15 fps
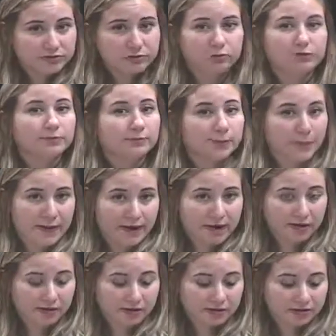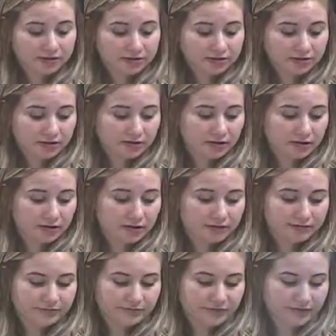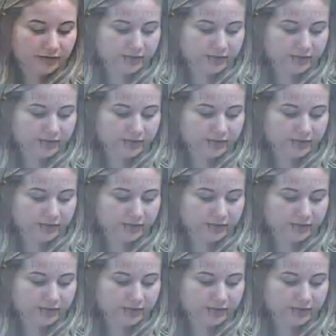or preparers, um, there